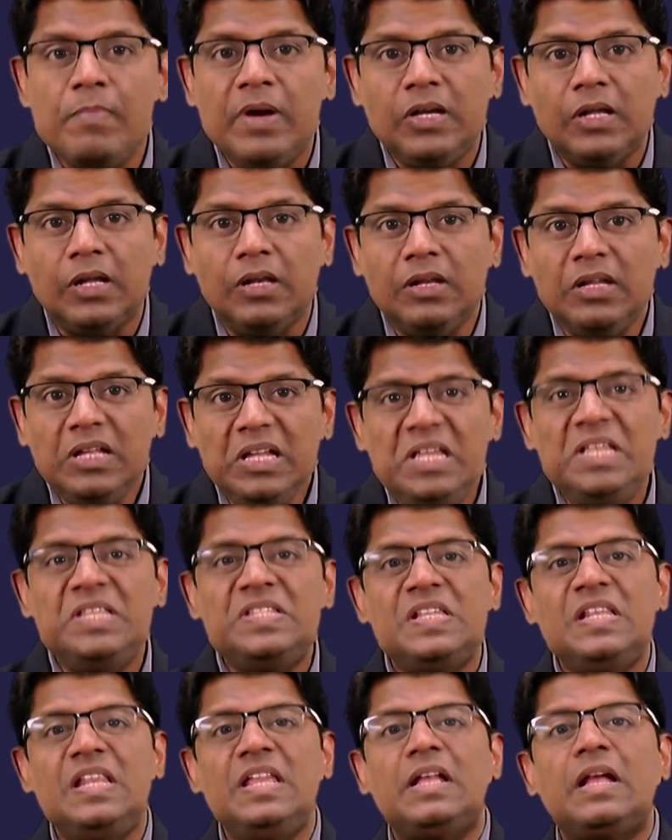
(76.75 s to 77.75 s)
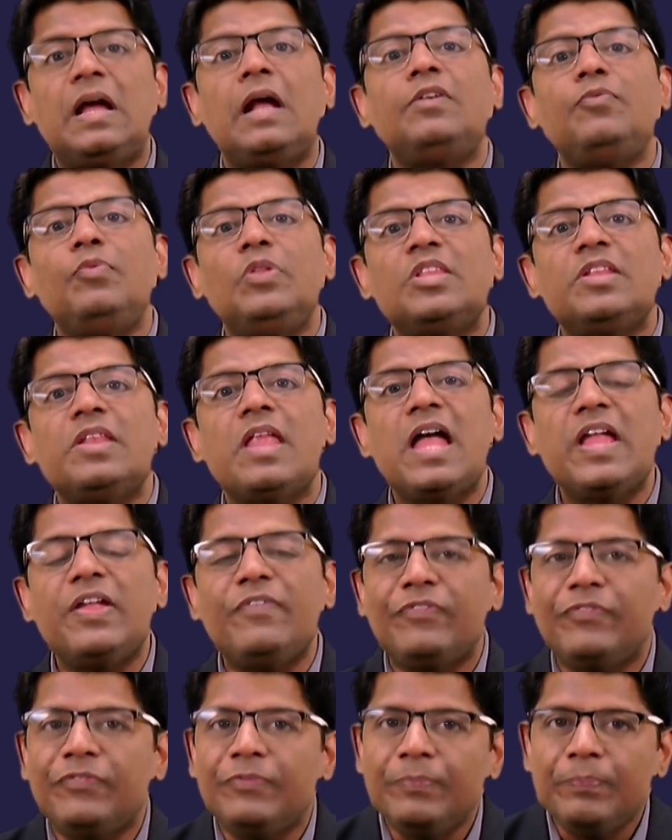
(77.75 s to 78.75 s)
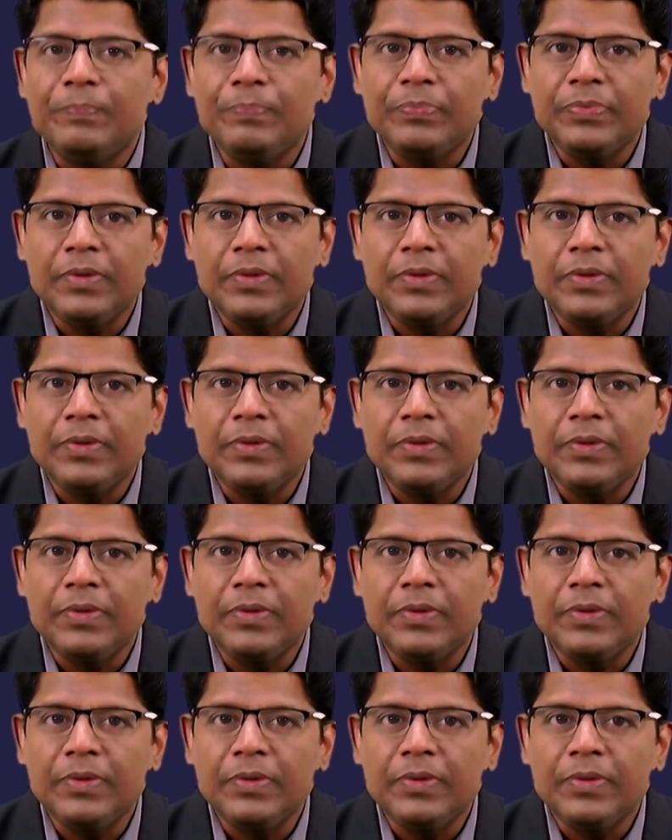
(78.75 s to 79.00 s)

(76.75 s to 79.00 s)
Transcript: metal easily cut with a knife.